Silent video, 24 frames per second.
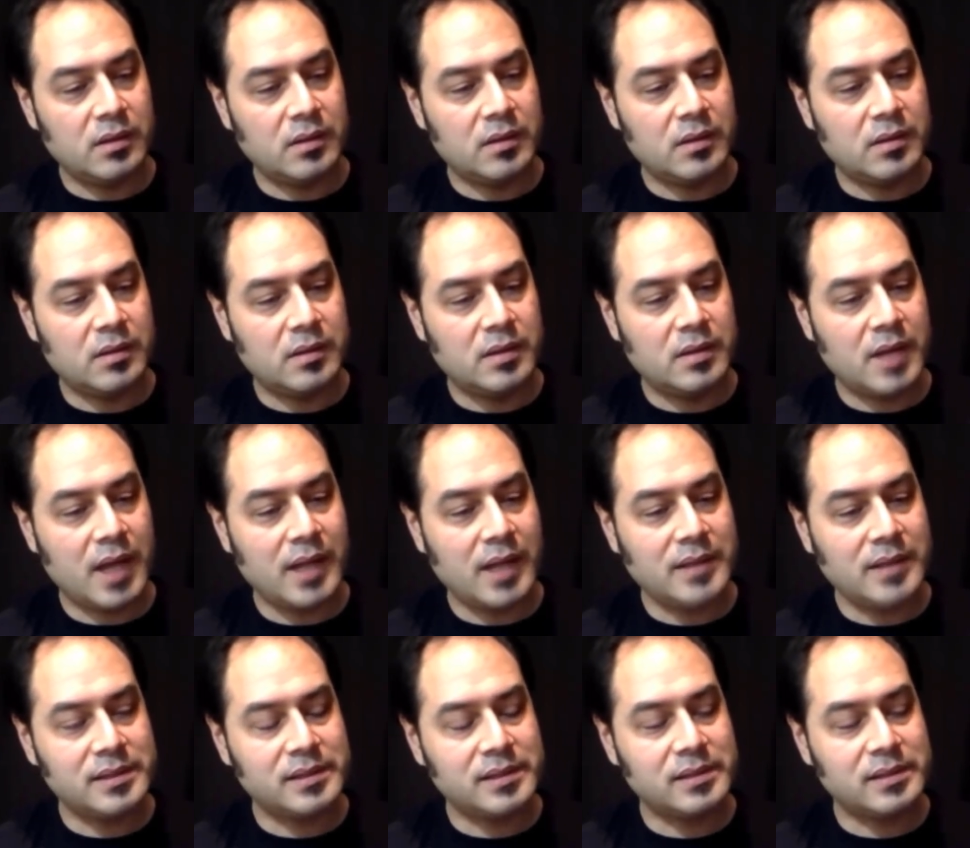
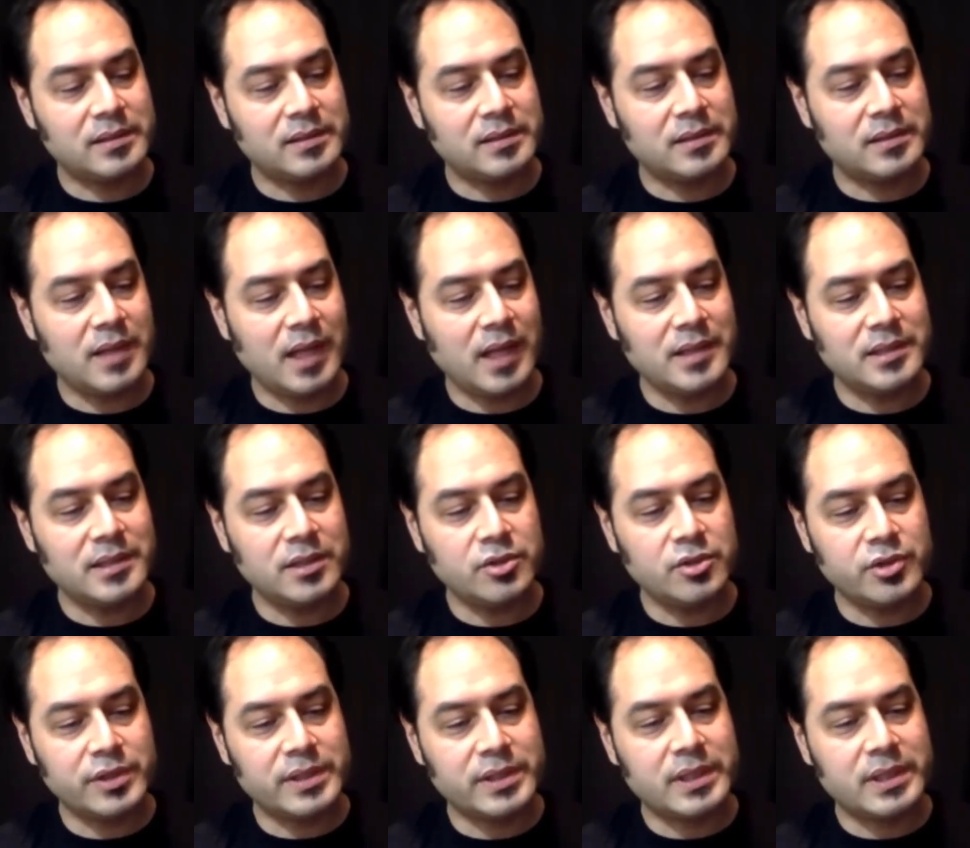That's
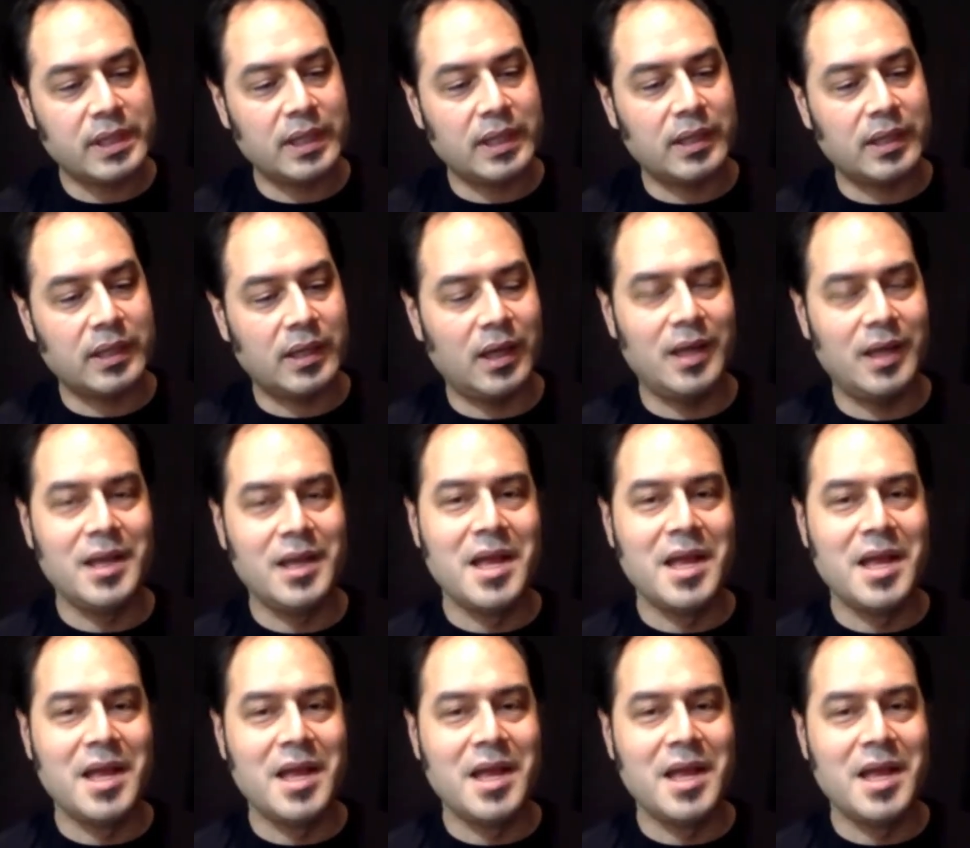interesting.